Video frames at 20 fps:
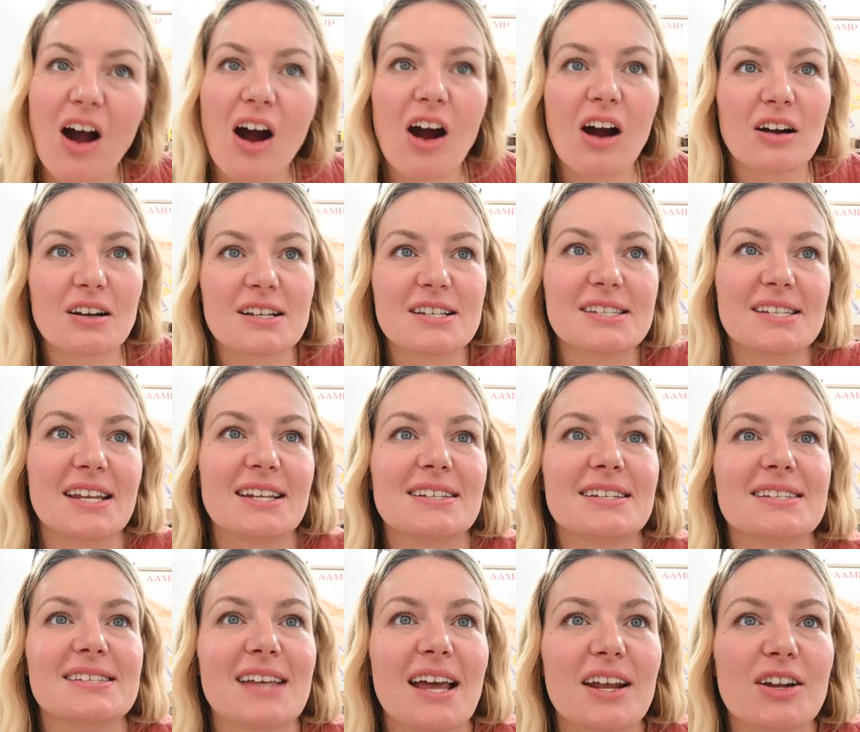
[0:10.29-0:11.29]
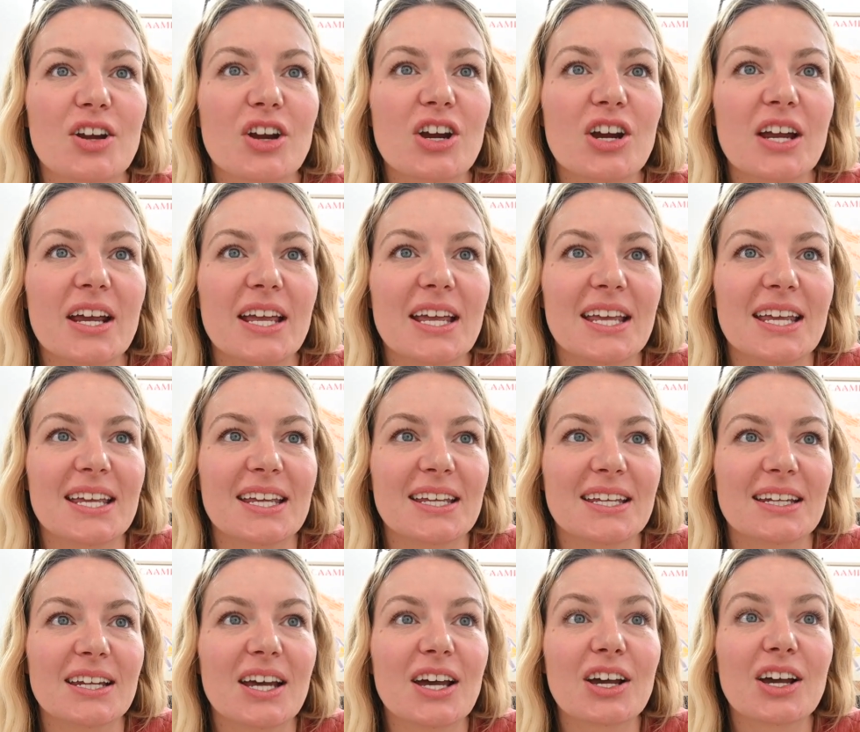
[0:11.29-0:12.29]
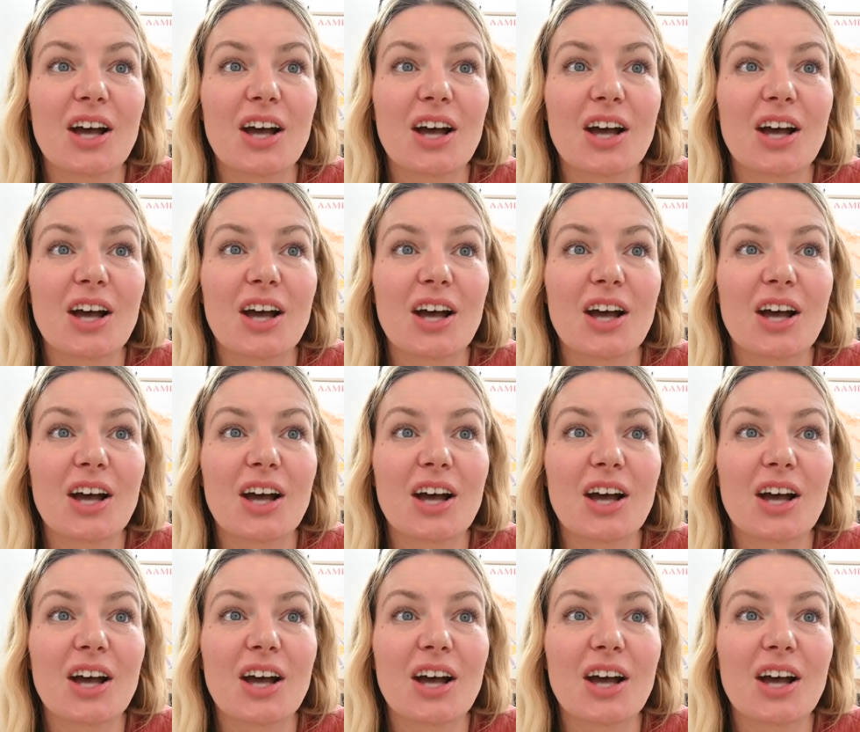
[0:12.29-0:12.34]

artist and designer in